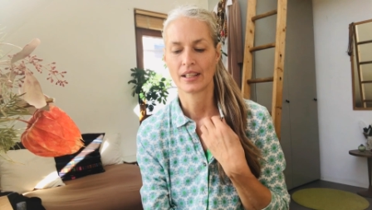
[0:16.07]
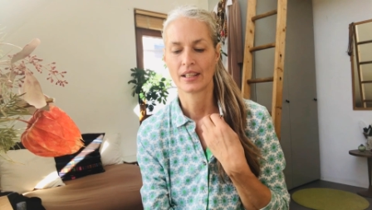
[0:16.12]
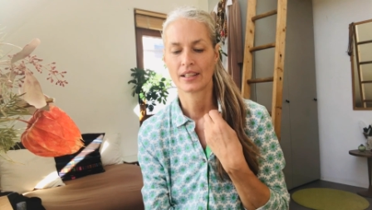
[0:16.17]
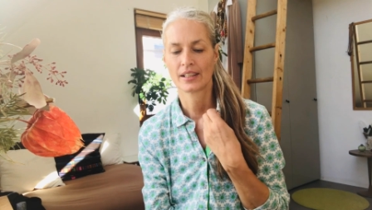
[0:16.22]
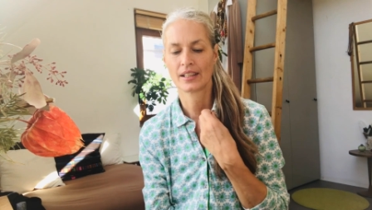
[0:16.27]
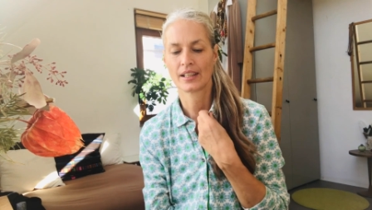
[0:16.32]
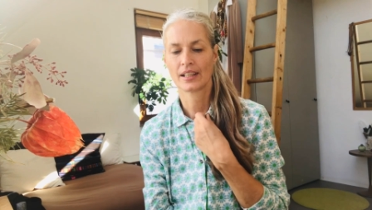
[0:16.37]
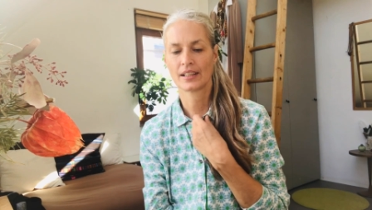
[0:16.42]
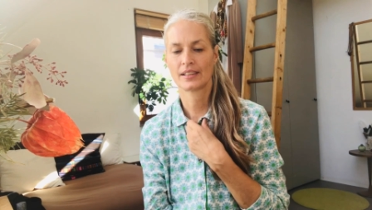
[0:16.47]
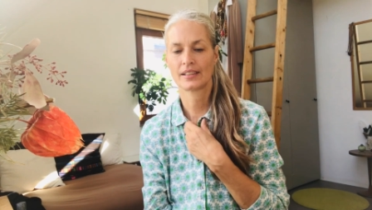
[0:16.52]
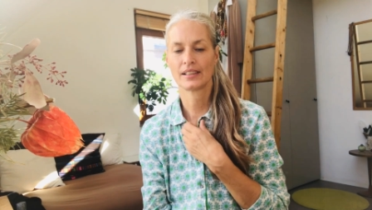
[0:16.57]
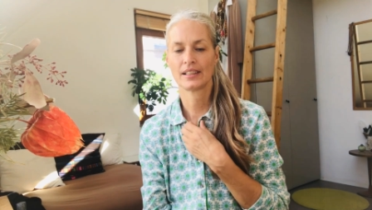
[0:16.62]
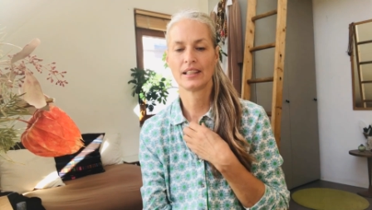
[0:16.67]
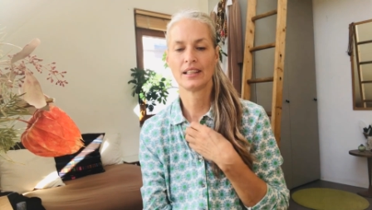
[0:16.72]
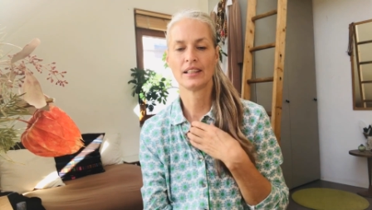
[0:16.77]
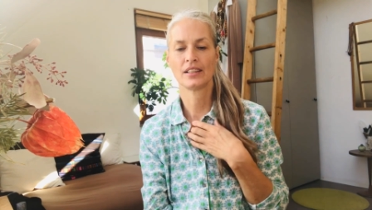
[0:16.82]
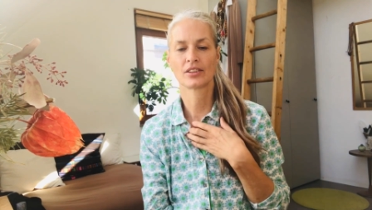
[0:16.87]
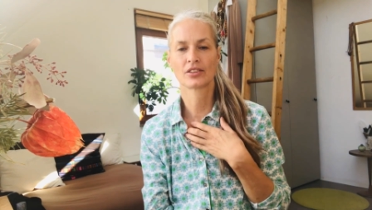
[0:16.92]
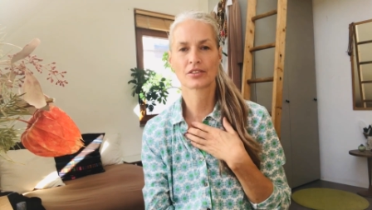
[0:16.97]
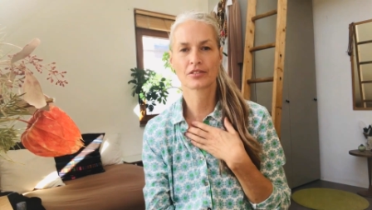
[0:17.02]
that
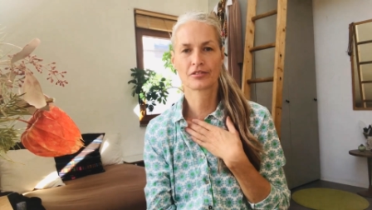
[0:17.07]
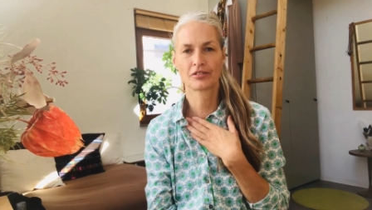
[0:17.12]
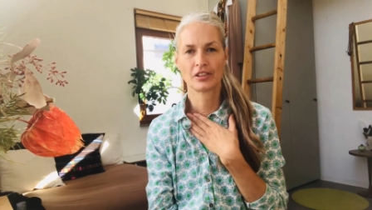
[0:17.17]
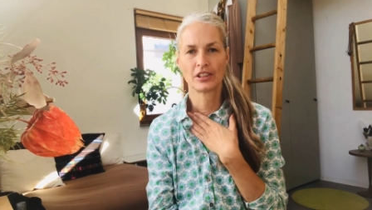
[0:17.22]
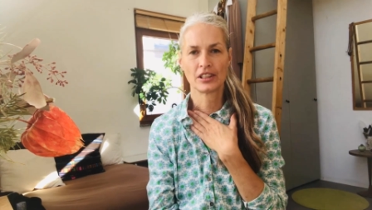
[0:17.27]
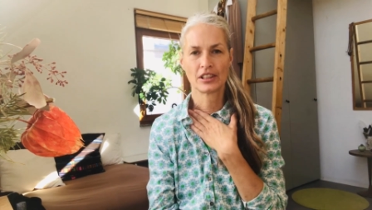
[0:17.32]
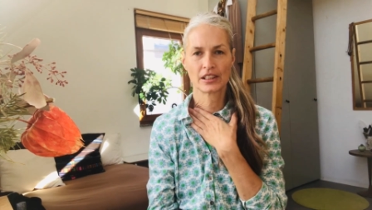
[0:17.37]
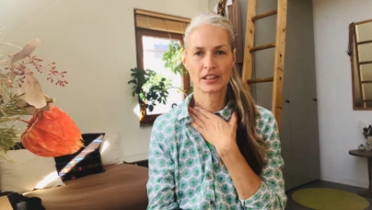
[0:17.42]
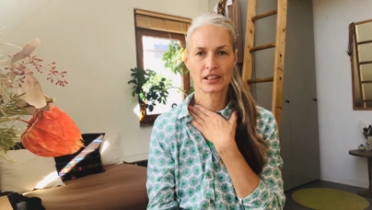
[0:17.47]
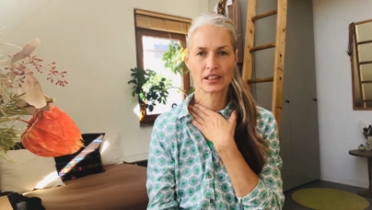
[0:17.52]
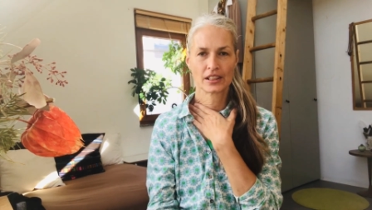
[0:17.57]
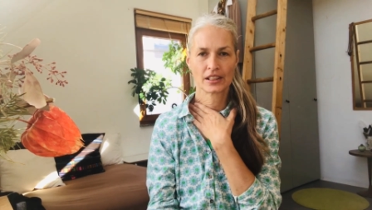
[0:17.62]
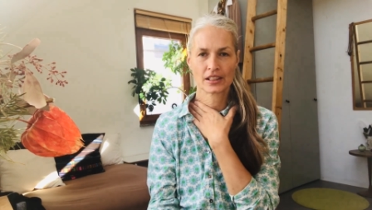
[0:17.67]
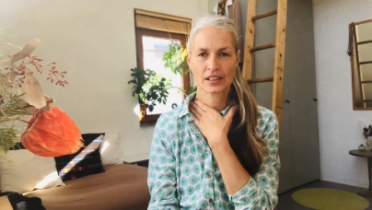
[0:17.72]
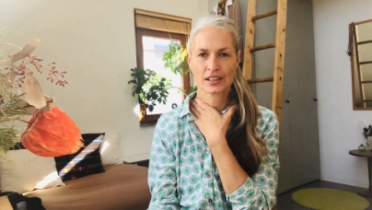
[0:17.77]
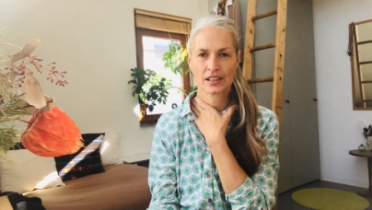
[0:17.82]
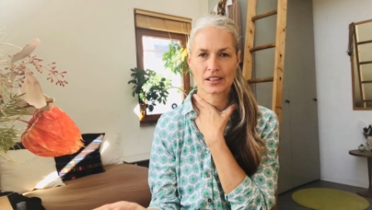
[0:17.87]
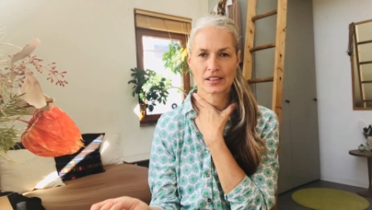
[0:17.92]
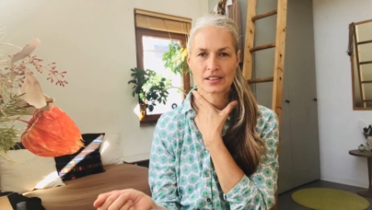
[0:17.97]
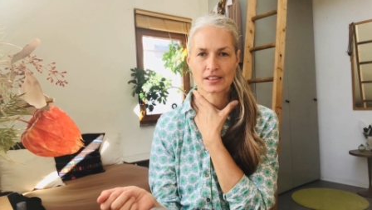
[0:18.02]
inner feeling,
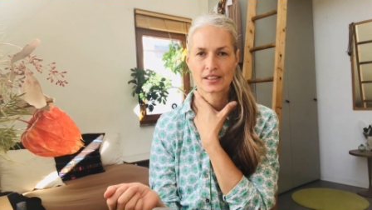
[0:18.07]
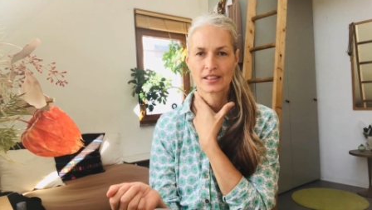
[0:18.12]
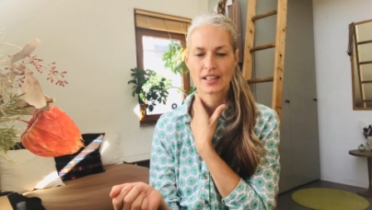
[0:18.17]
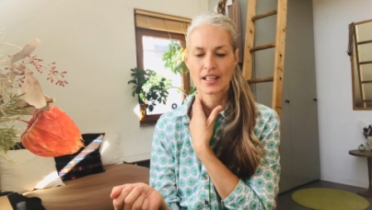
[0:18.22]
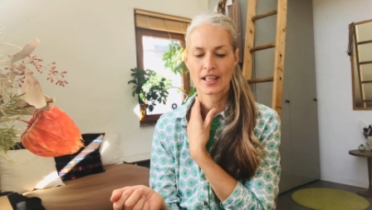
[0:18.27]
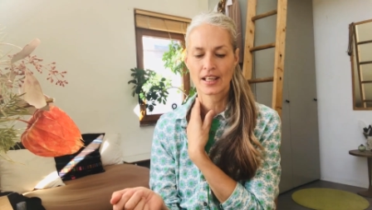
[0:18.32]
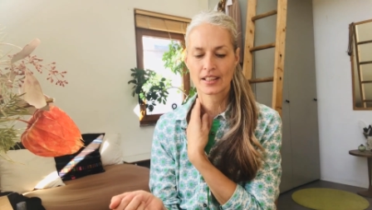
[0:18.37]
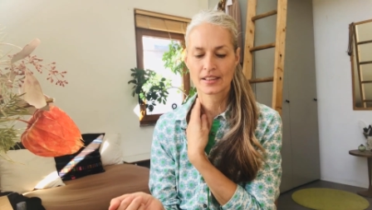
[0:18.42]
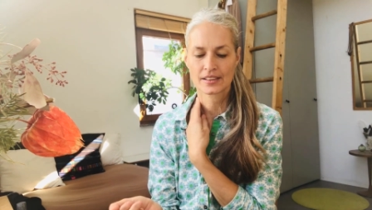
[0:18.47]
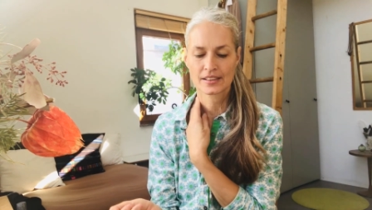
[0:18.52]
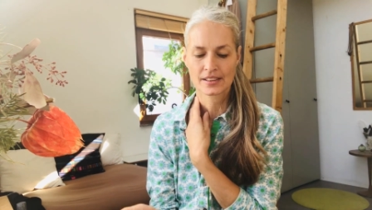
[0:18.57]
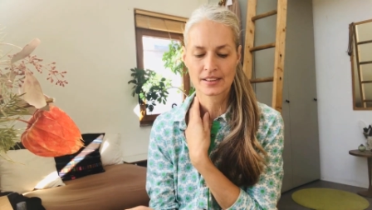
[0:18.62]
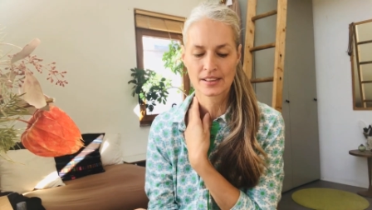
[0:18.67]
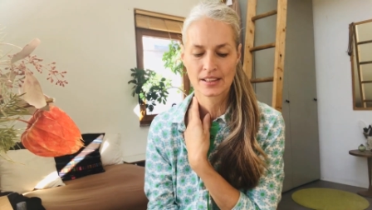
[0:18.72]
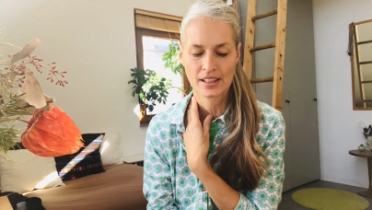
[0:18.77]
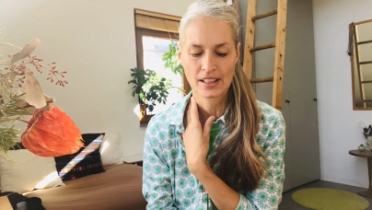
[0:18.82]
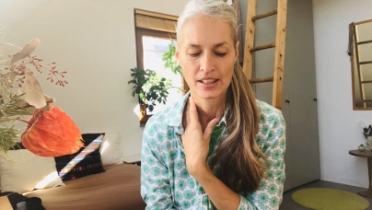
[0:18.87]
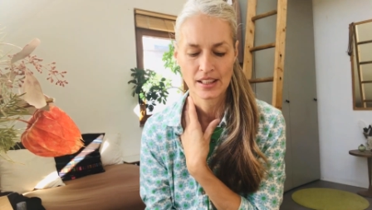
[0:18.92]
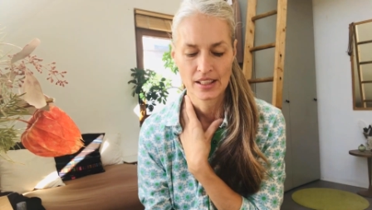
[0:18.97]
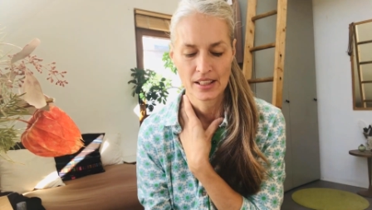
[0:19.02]
is that
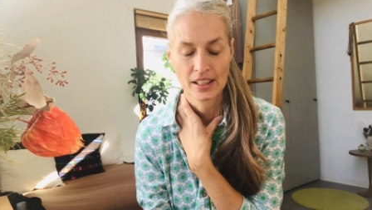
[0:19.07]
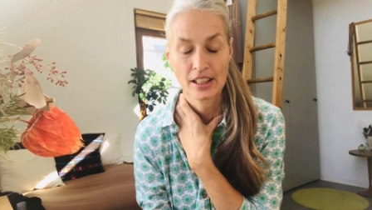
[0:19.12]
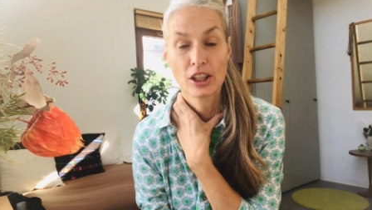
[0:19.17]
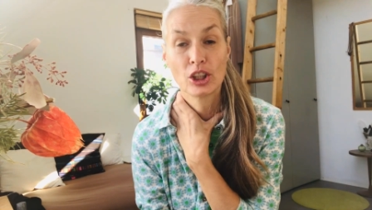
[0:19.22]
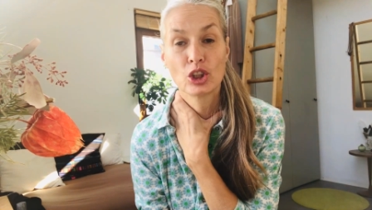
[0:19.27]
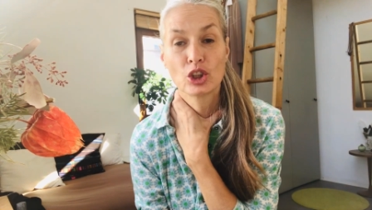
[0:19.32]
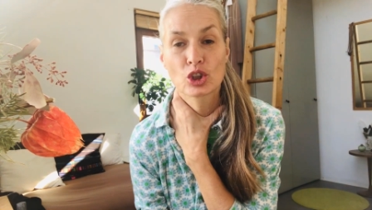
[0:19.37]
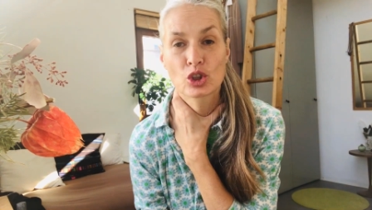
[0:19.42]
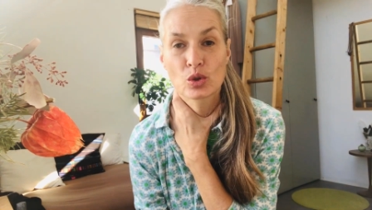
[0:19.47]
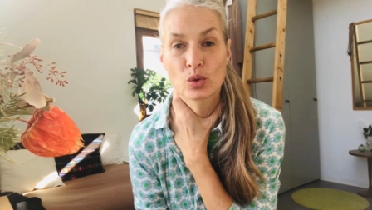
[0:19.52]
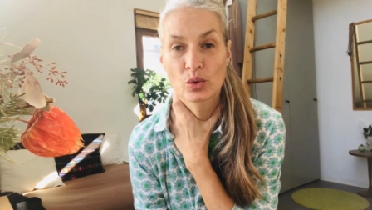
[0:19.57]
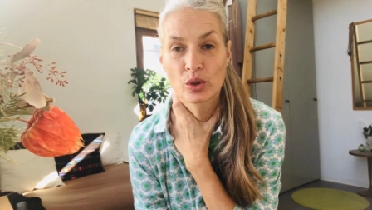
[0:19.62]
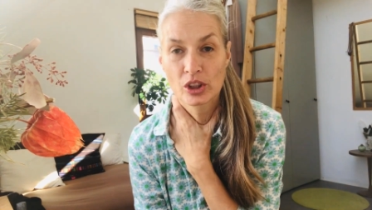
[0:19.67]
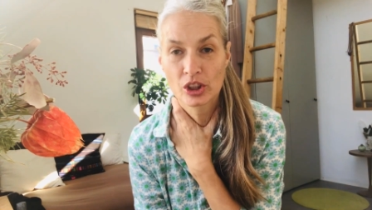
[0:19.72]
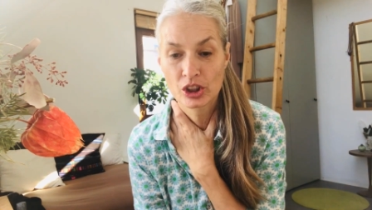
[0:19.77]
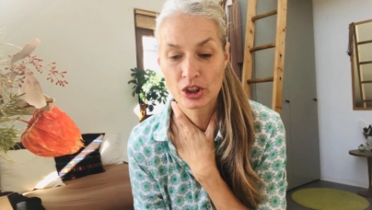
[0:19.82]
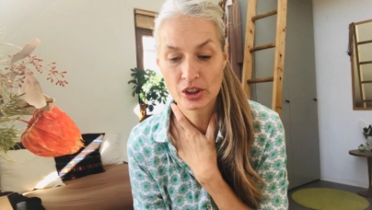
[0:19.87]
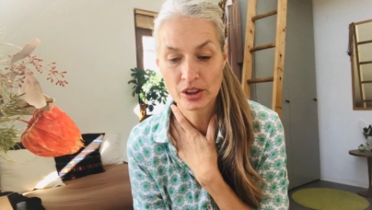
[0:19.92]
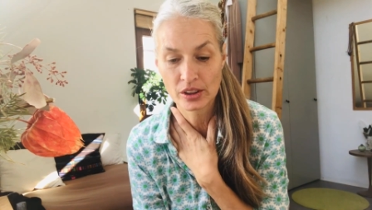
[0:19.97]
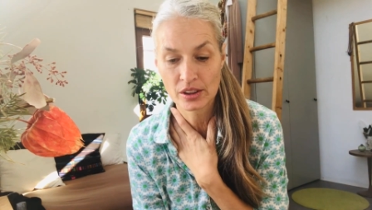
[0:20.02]

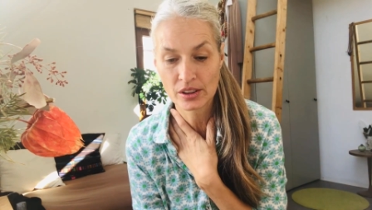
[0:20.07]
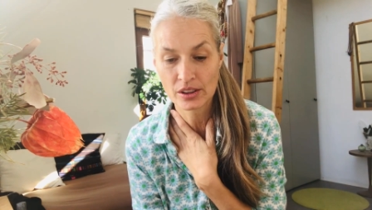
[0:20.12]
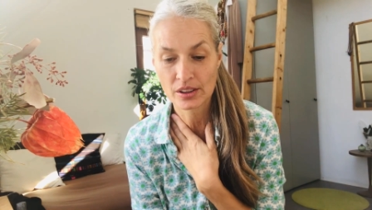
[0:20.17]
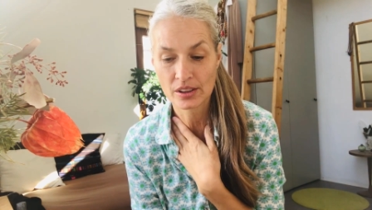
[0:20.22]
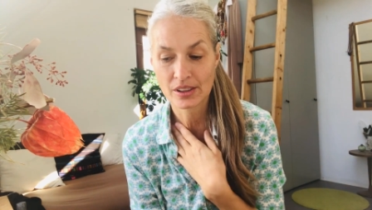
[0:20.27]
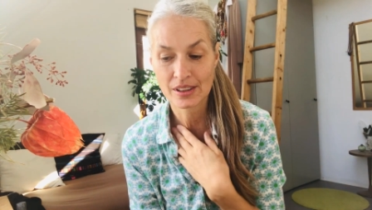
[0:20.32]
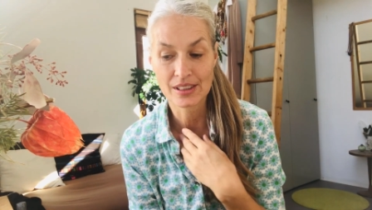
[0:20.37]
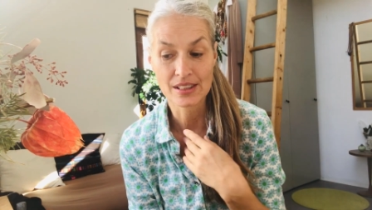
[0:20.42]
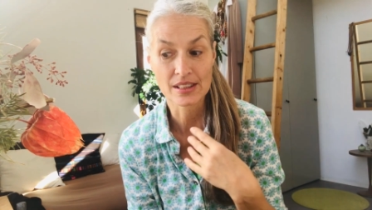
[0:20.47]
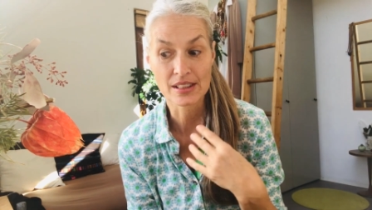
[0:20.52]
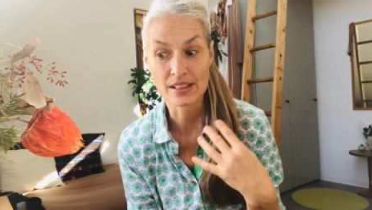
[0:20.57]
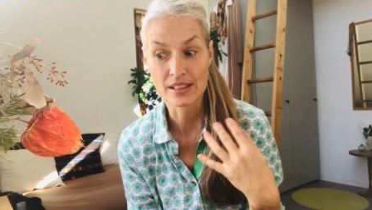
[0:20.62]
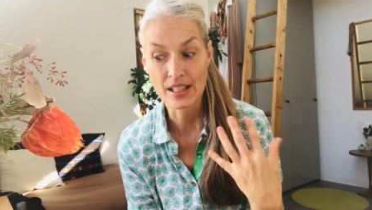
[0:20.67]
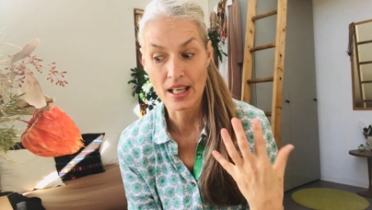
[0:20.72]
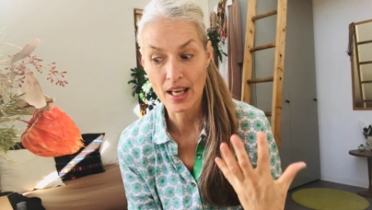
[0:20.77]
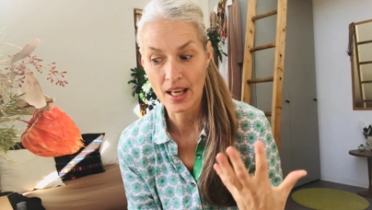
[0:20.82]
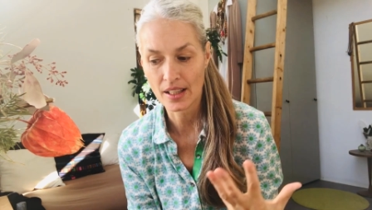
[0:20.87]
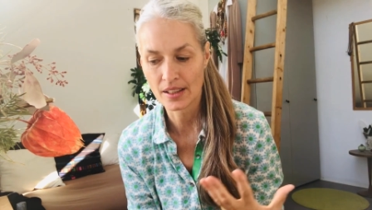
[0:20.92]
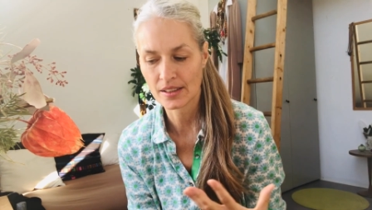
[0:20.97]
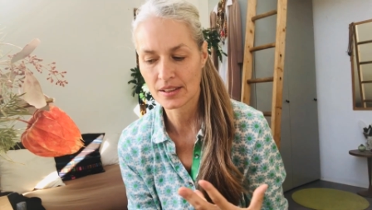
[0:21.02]
intuition, is
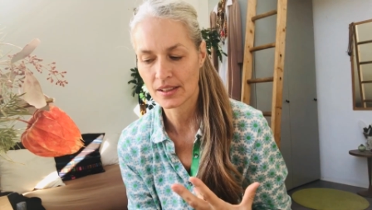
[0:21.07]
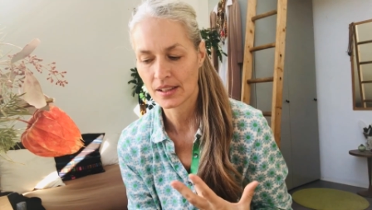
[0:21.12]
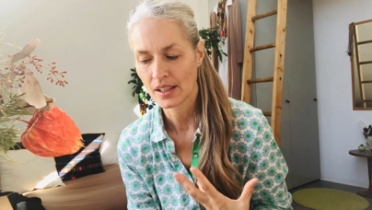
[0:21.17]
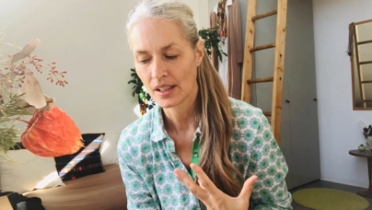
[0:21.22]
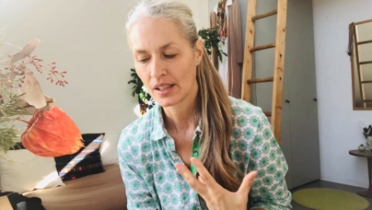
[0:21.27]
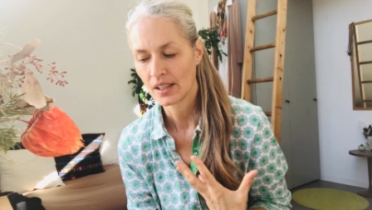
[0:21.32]
that,